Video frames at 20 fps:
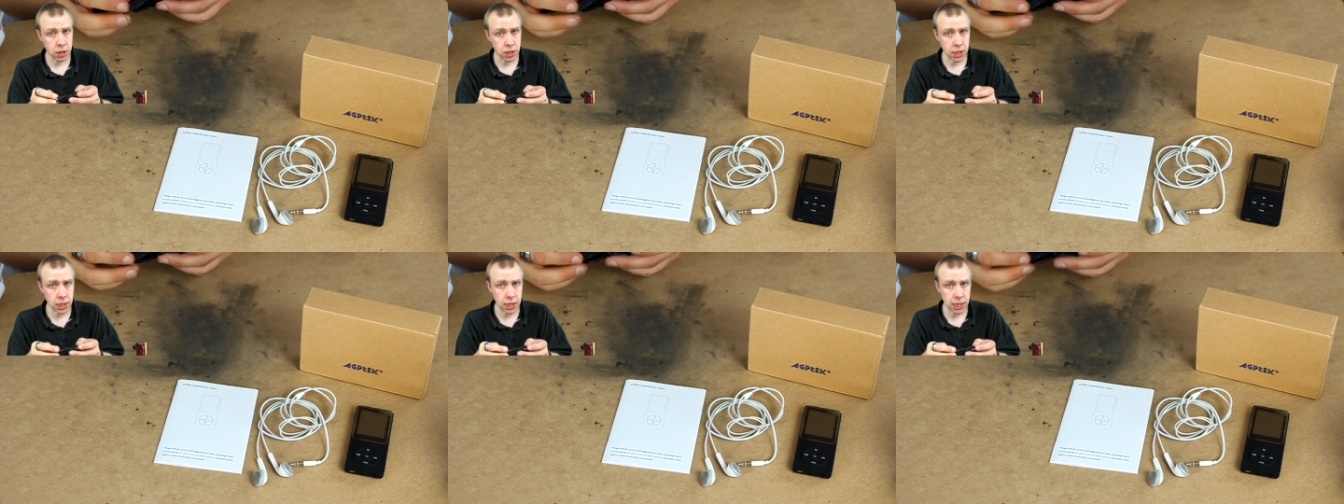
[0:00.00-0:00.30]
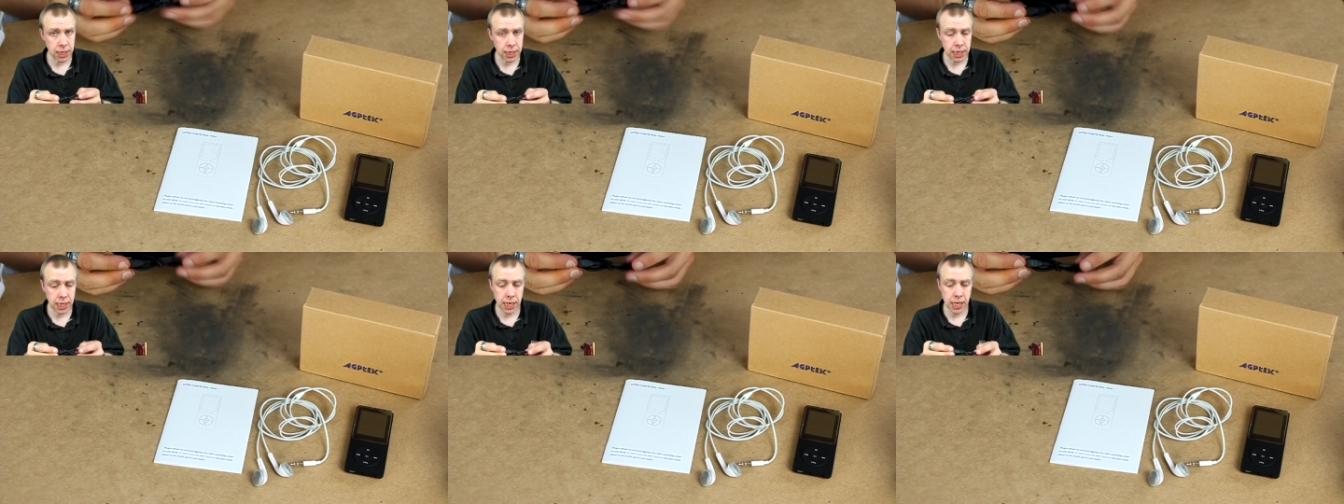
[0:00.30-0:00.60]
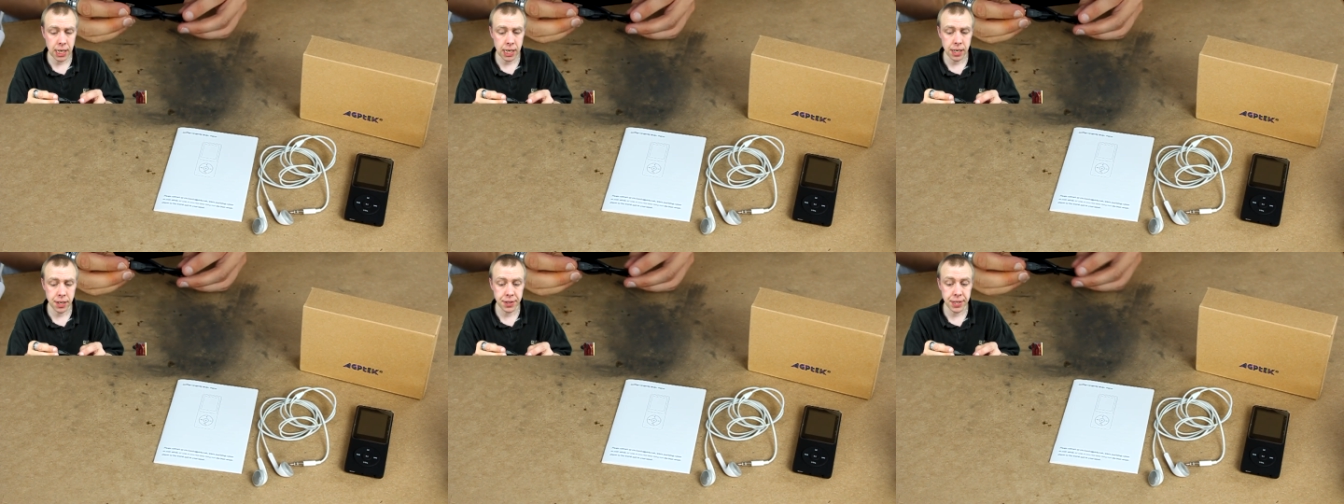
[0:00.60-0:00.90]

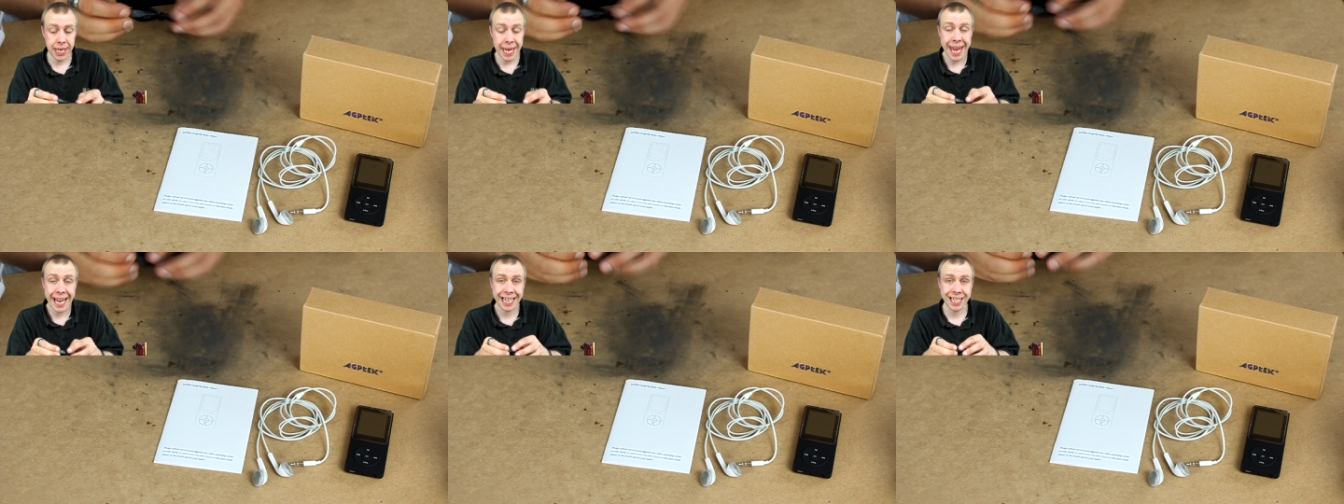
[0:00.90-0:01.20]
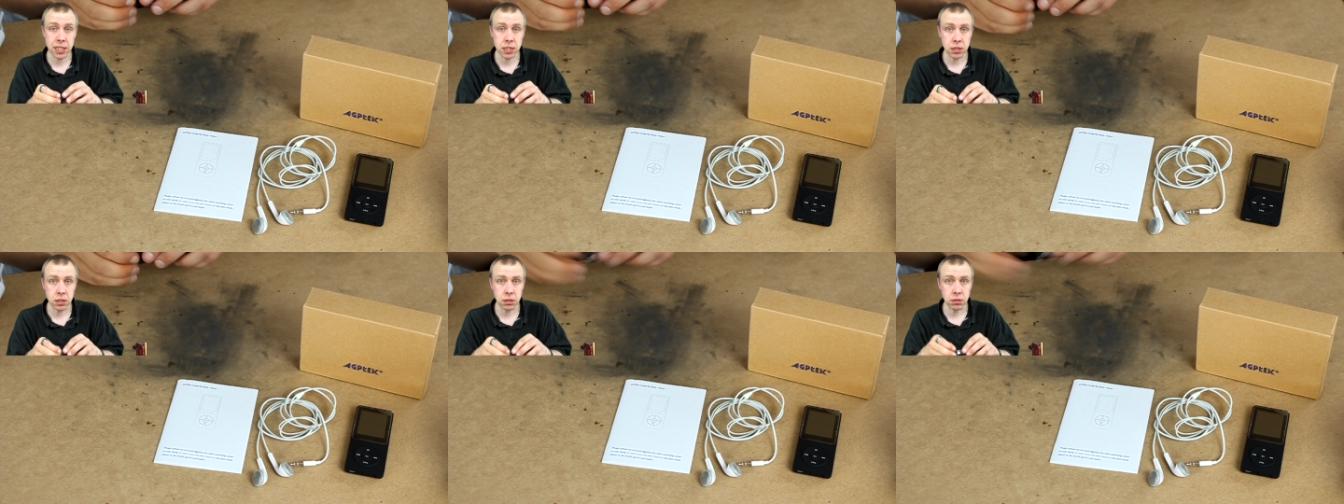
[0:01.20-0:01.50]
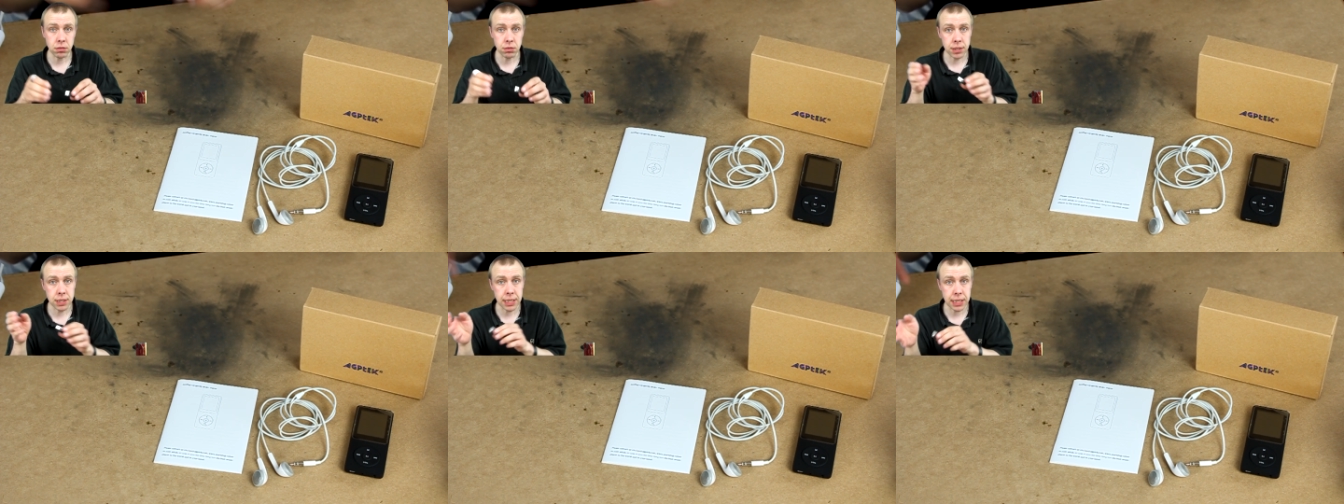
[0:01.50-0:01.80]
the
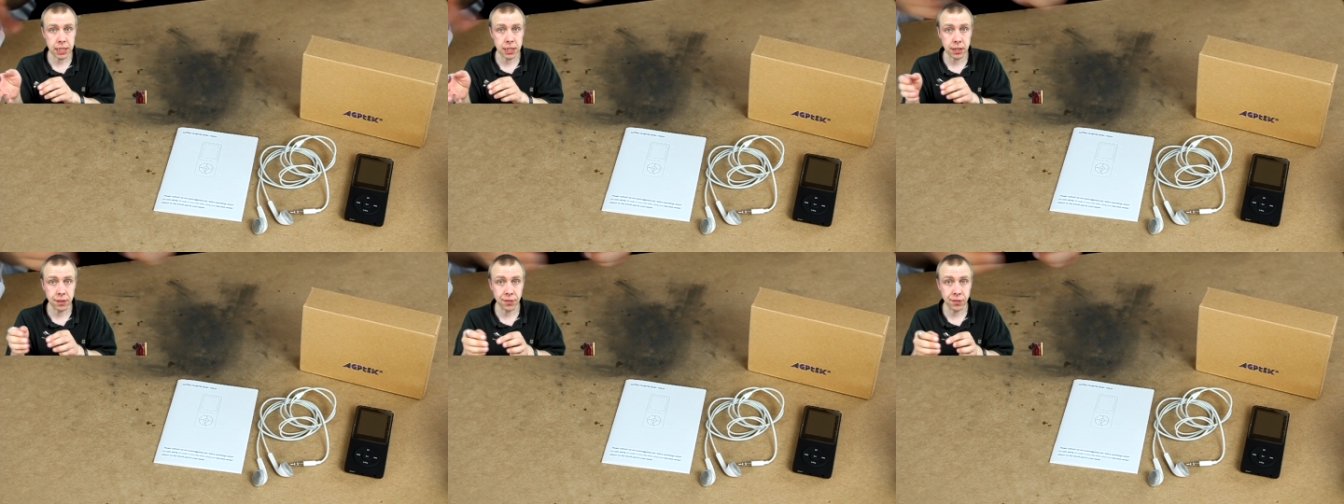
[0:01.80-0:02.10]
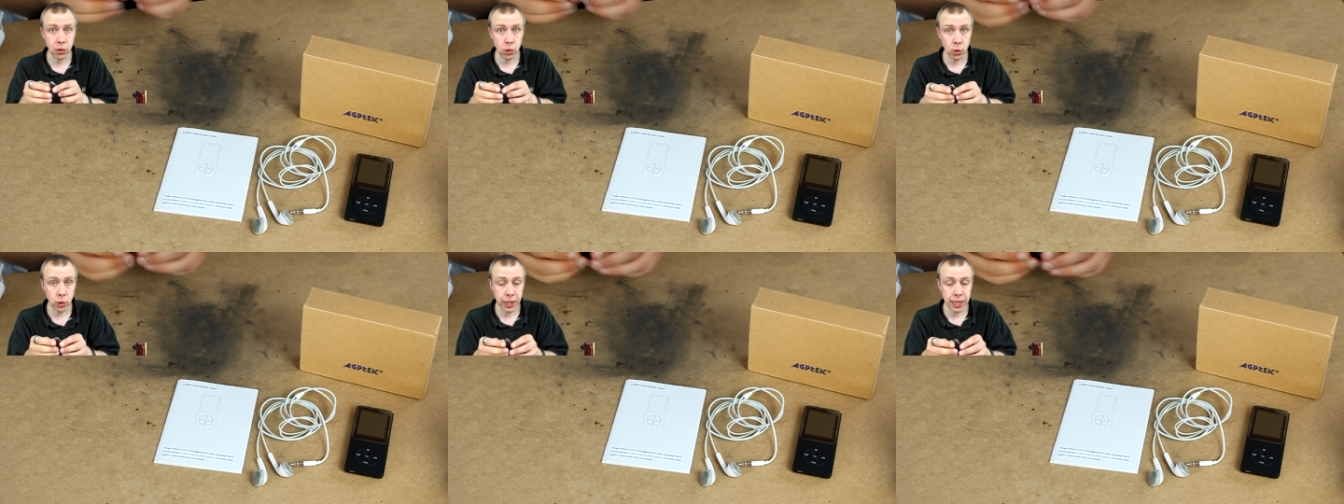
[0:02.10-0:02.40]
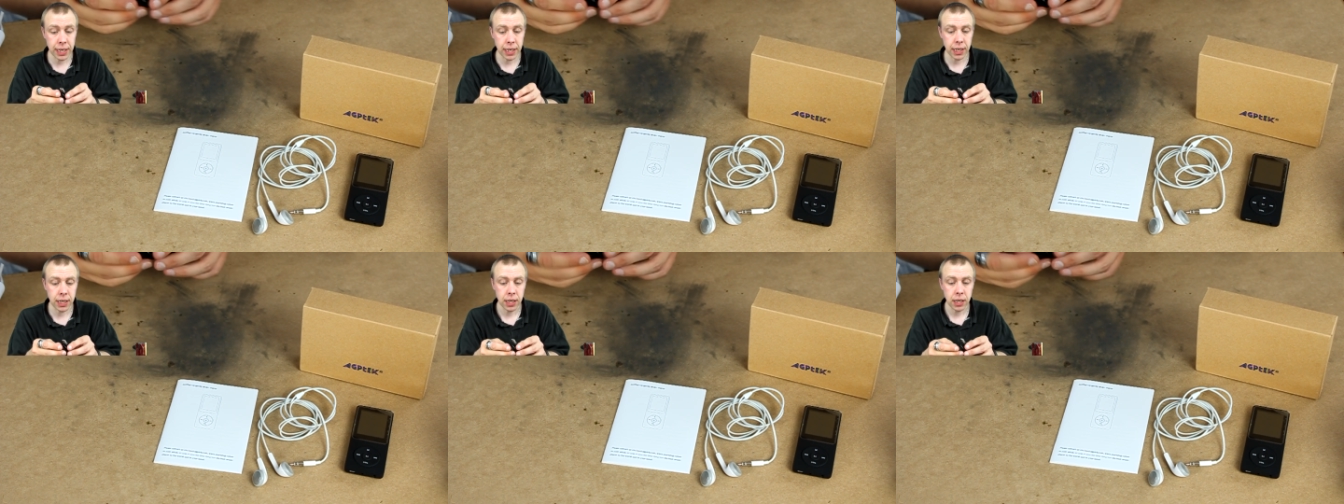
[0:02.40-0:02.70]
external 64
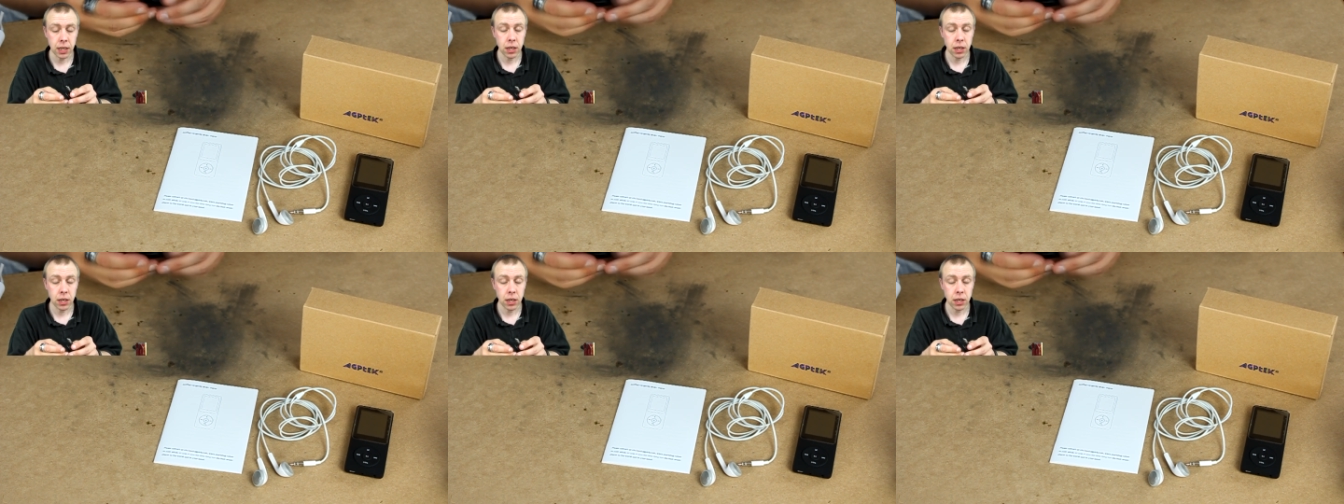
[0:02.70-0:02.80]
gig